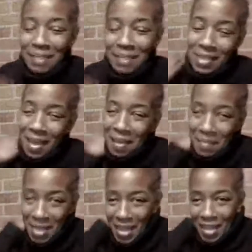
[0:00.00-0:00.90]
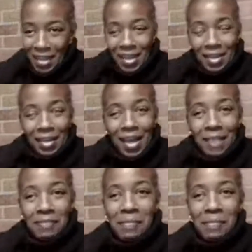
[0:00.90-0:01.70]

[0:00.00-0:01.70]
And it kind of reminds me of